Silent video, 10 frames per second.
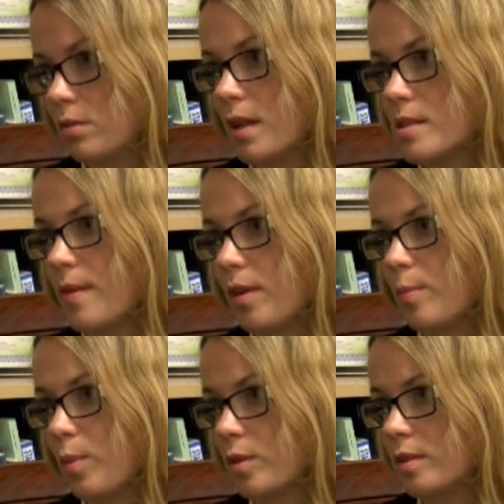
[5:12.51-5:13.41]
That's very
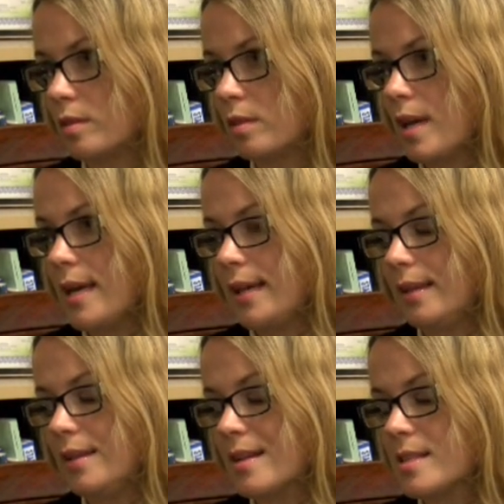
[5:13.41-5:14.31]
important.
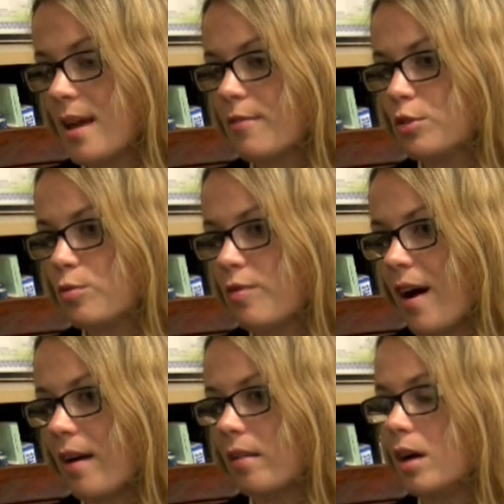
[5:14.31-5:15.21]
He doesn't have to
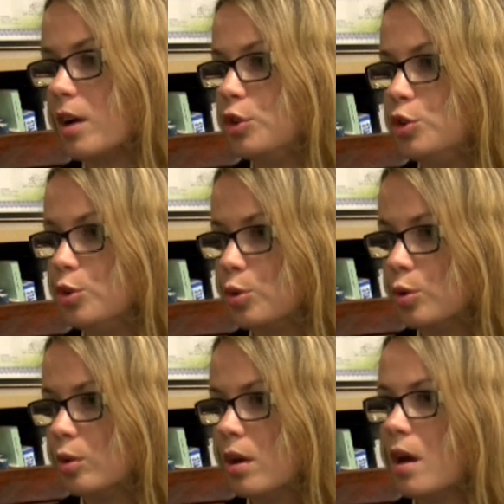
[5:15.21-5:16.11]
file a
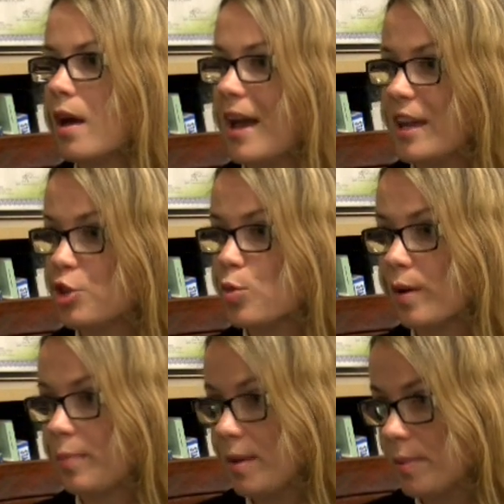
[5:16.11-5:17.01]
new
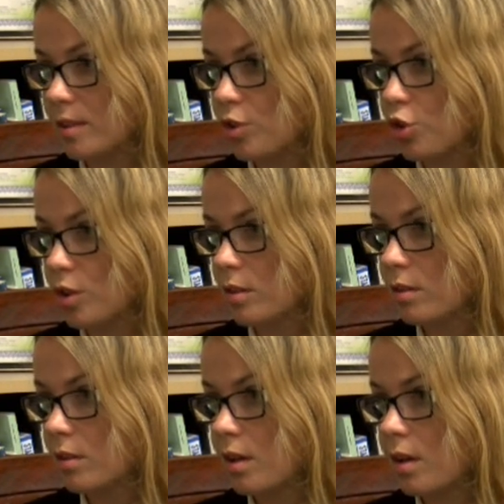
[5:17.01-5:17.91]
H-1B
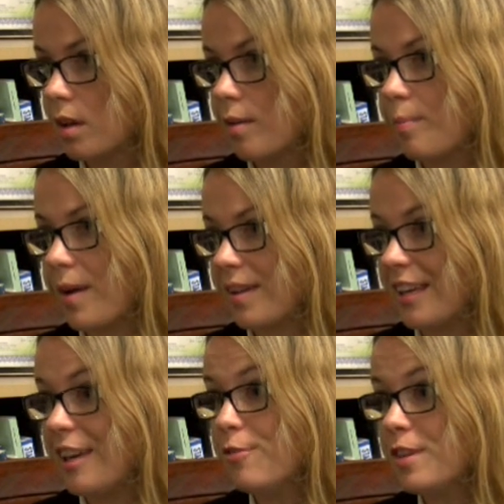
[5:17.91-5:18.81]
petition, but
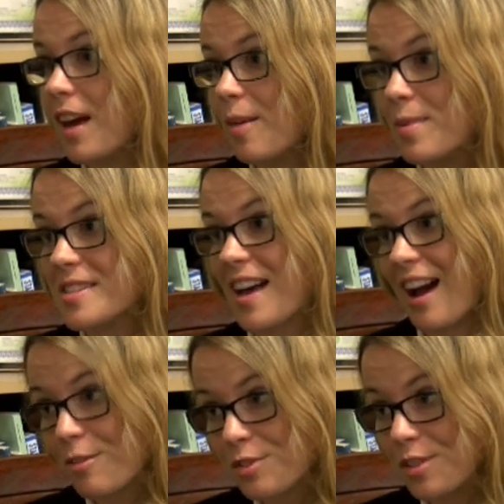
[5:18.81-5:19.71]
if it happens
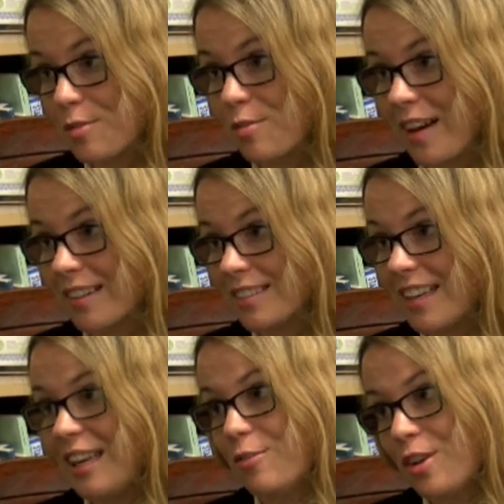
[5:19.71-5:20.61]
after the fact,
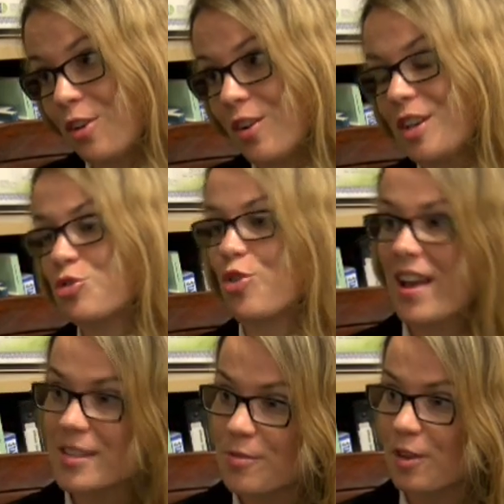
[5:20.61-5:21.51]
if he already
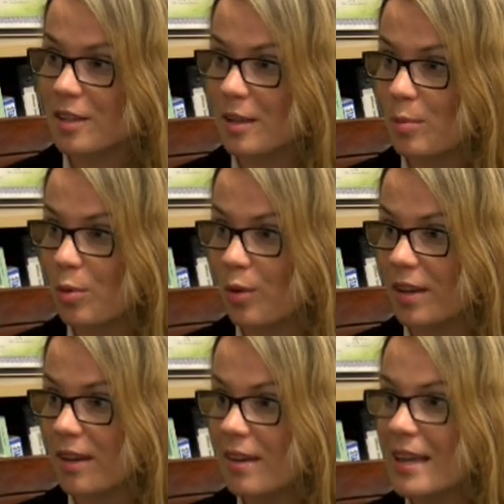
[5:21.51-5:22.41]
transferred the
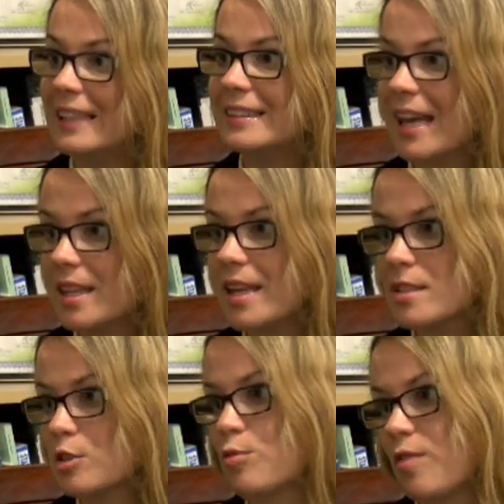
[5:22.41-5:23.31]
employee, then he
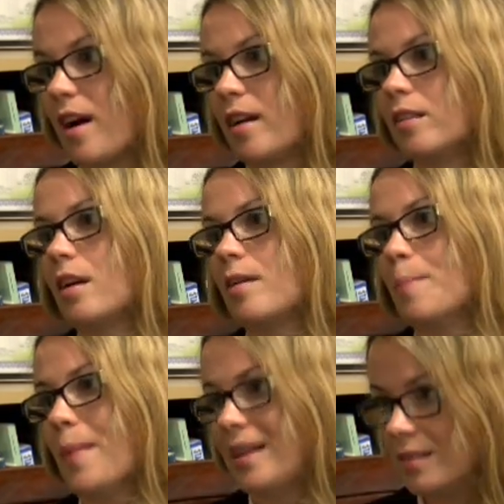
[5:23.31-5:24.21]
has to file
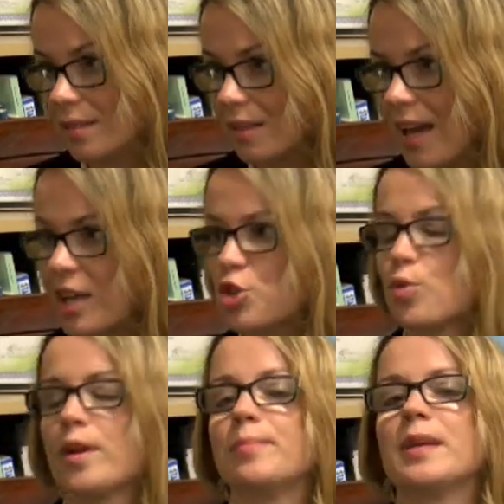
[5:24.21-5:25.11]
amended
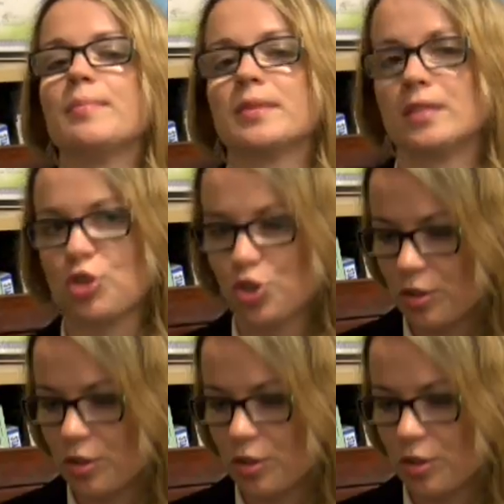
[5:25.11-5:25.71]
H-1B petition.